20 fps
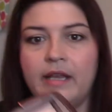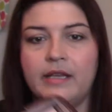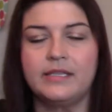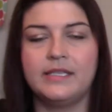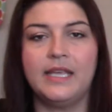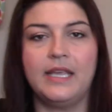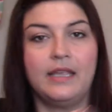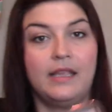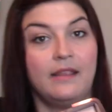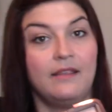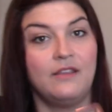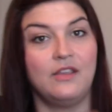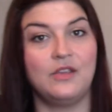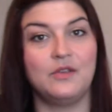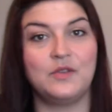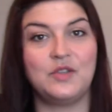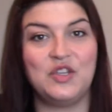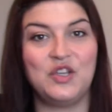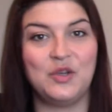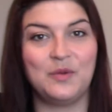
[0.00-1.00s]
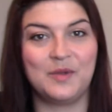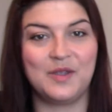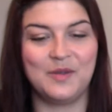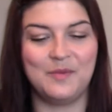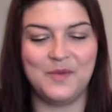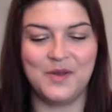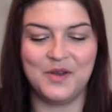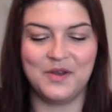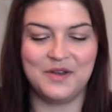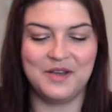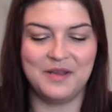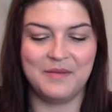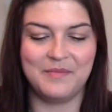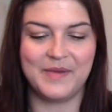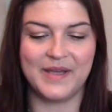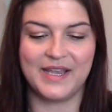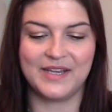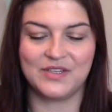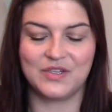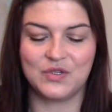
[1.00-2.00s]
of taking the YouTube community
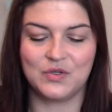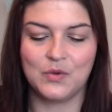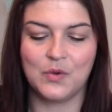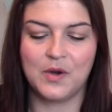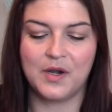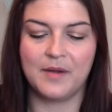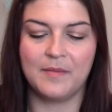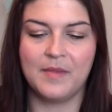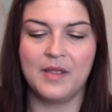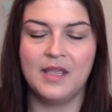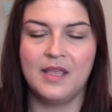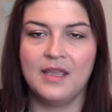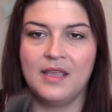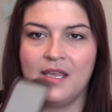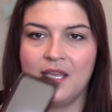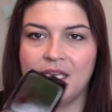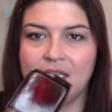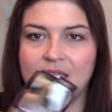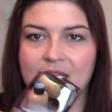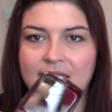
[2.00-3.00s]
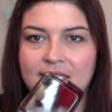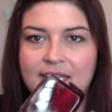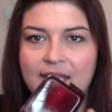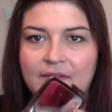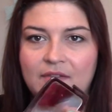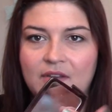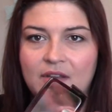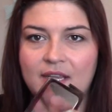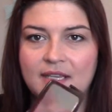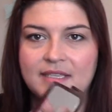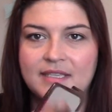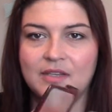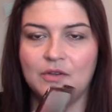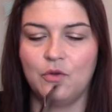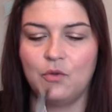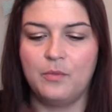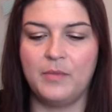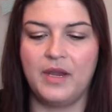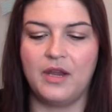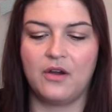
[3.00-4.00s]
by storm. It does have a nice
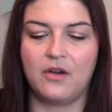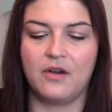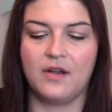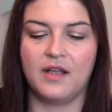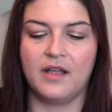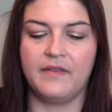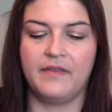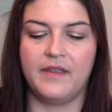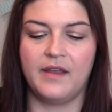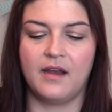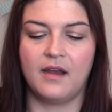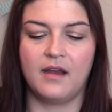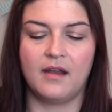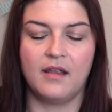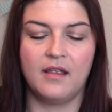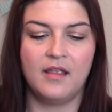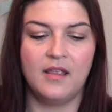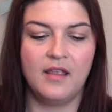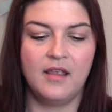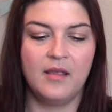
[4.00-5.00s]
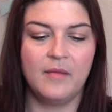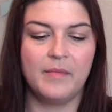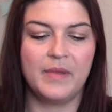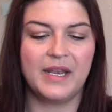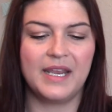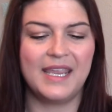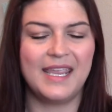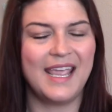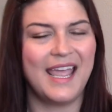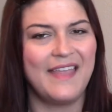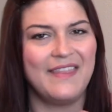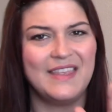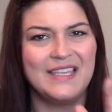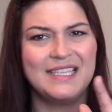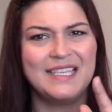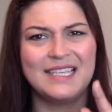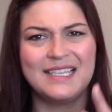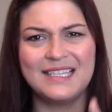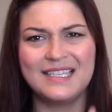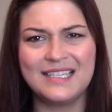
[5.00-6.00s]
little mirror on there. But again,
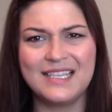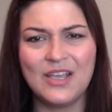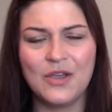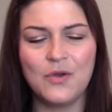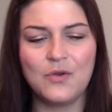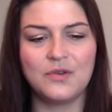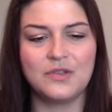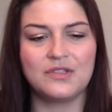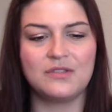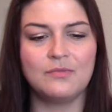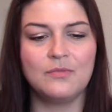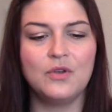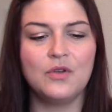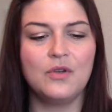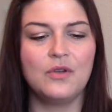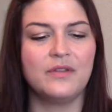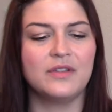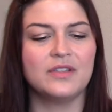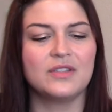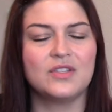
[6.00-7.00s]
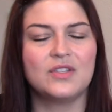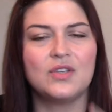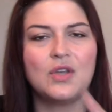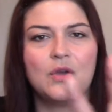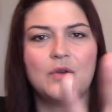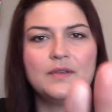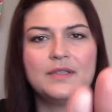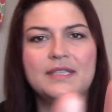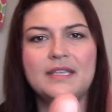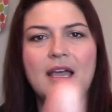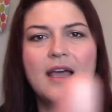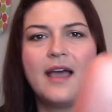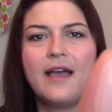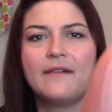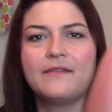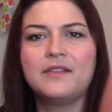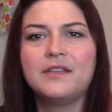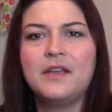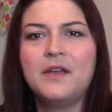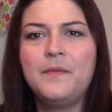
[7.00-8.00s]
this is so smooth and so
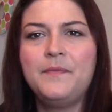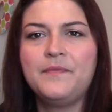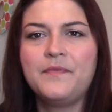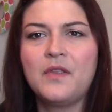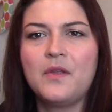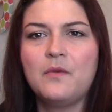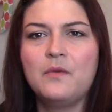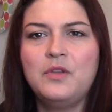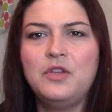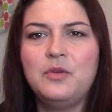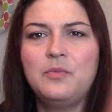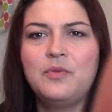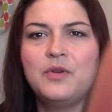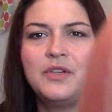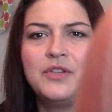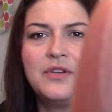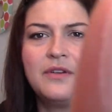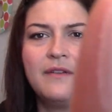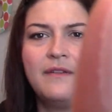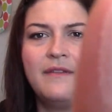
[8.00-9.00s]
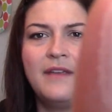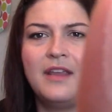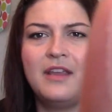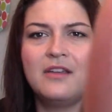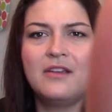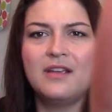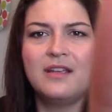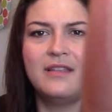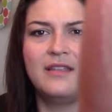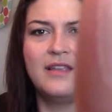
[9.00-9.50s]
soft. When you put your finger in